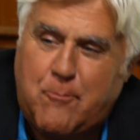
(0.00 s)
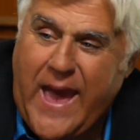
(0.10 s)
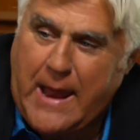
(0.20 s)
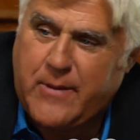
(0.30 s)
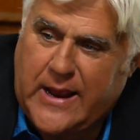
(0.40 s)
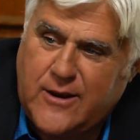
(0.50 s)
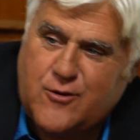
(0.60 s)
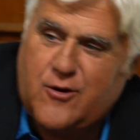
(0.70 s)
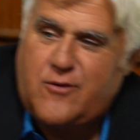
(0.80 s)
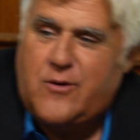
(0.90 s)
to Batman. You're
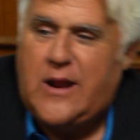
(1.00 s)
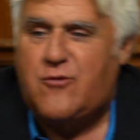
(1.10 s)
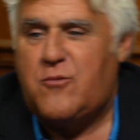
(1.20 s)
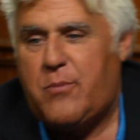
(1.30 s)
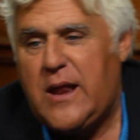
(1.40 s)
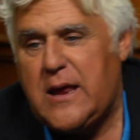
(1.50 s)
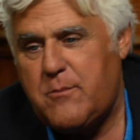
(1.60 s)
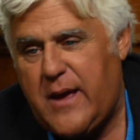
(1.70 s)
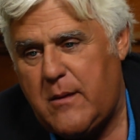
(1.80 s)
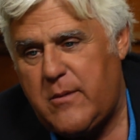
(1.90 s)
talking to an actor playing
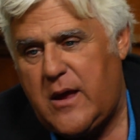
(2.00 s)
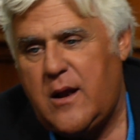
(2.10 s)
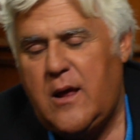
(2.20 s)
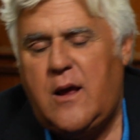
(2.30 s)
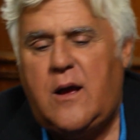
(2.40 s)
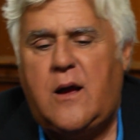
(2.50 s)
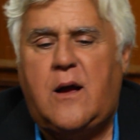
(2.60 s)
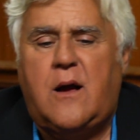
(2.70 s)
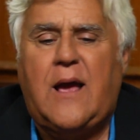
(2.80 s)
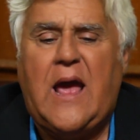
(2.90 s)
Batman
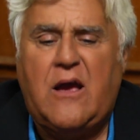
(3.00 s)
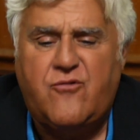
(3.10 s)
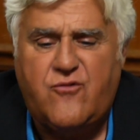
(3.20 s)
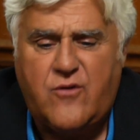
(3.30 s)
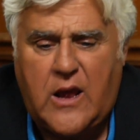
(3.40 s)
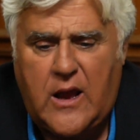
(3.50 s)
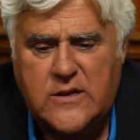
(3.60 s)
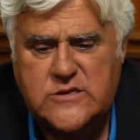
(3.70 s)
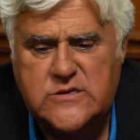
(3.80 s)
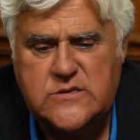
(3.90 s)
uh,
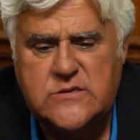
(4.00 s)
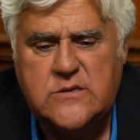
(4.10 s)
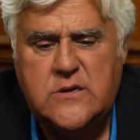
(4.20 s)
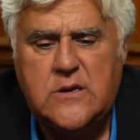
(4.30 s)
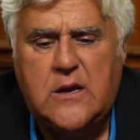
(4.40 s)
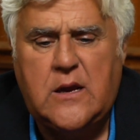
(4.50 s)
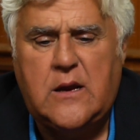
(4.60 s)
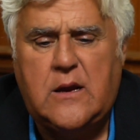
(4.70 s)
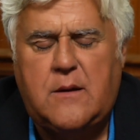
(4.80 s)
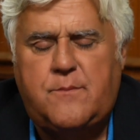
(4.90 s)
astronauts, mm -hmm.
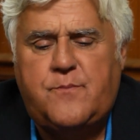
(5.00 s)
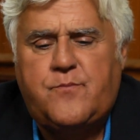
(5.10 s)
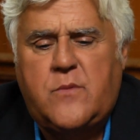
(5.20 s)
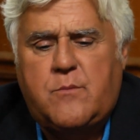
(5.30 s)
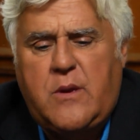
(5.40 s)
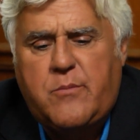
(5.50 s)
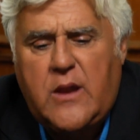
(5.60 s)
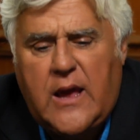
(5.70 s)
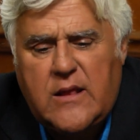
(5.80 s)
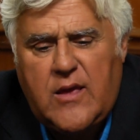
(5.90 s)
um, people
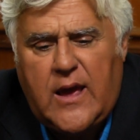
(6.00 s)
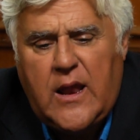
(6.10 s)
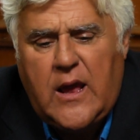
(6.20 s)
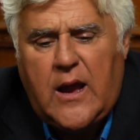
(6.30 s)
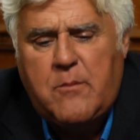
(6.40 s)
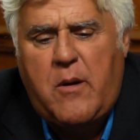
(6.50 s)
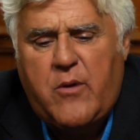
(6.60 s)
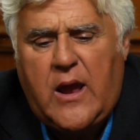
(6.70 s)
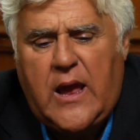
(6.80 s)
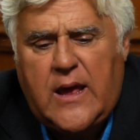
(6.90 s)
like that. I
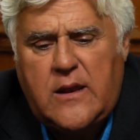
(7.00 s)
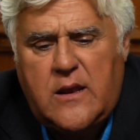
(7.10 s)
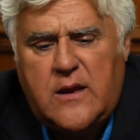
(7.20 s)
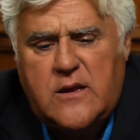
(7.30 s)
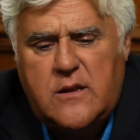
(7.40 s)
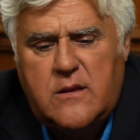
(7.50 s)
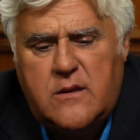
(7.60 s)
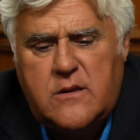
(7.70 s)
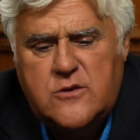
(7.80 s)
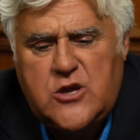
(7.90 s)
remember I had uh,
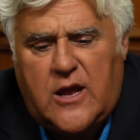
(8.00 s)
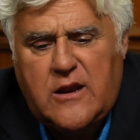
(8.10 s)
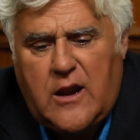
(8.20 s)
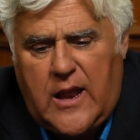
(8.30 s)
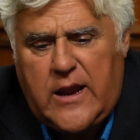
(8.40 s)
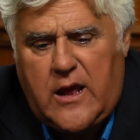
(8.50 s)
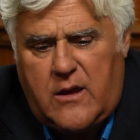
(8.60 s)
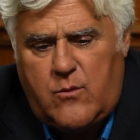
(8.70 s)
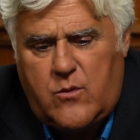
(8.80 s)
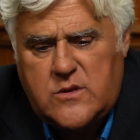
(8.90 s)
John Glenn
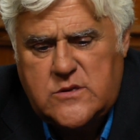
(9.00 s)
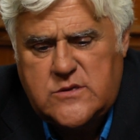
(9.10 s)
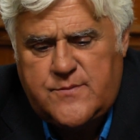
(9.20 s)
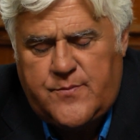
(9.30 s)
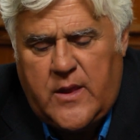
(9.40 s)
on once.